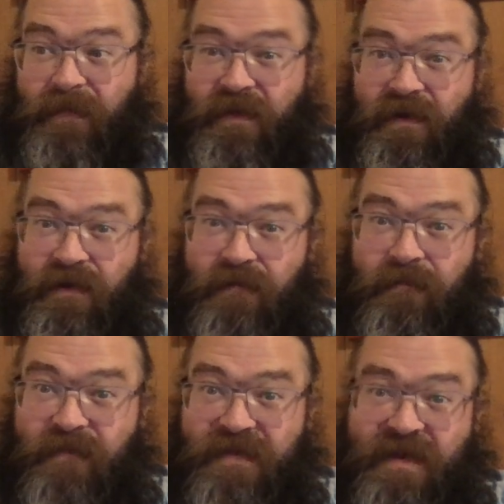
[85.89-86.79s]
Um,
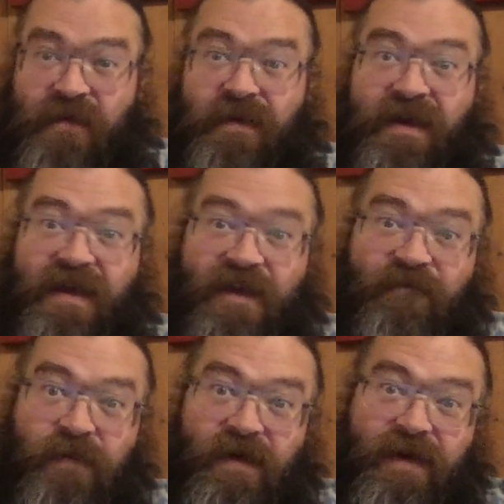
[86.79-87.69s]
today, when I
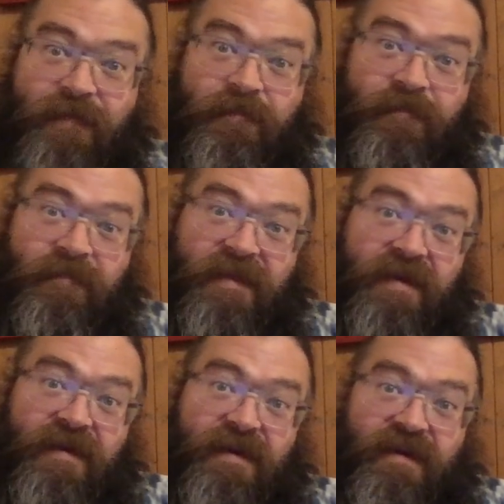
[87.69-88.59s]
gave blood,
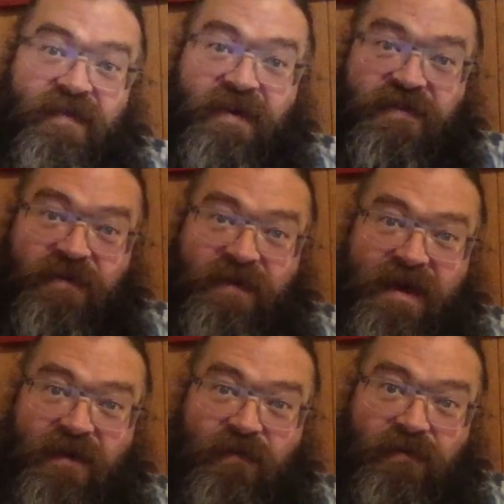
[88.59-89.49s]
they took
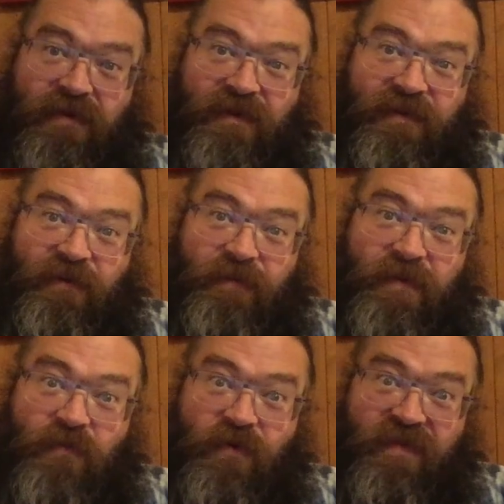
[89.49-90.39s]
out a little
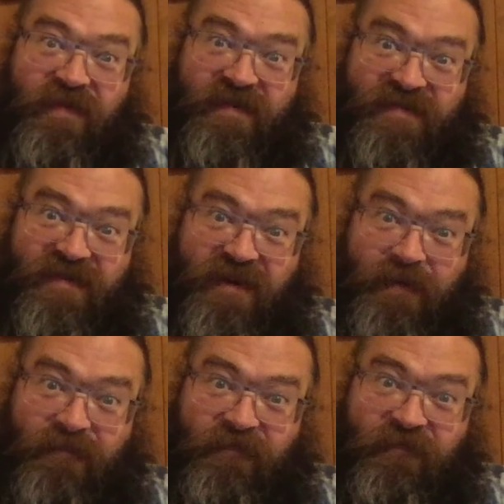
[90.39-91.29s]
bit more than this
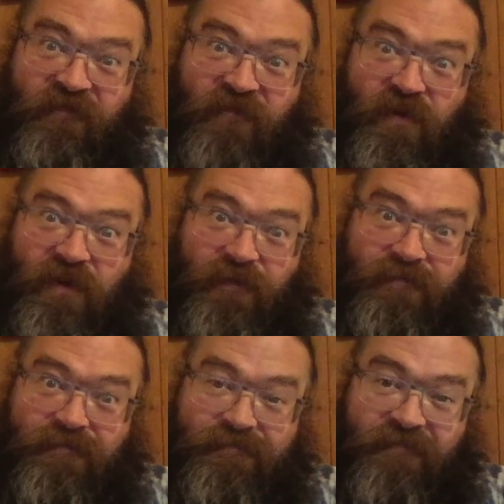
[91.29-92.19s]
cup full
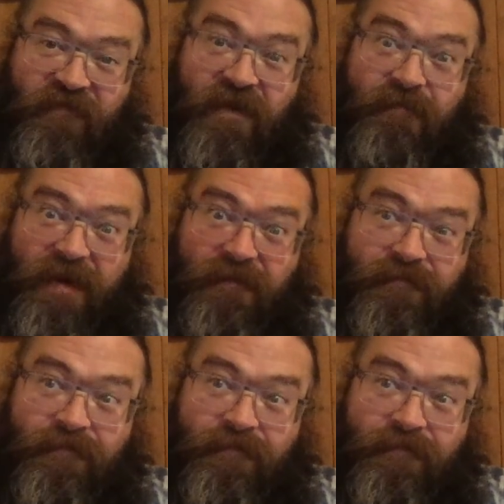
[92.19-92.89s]
from me.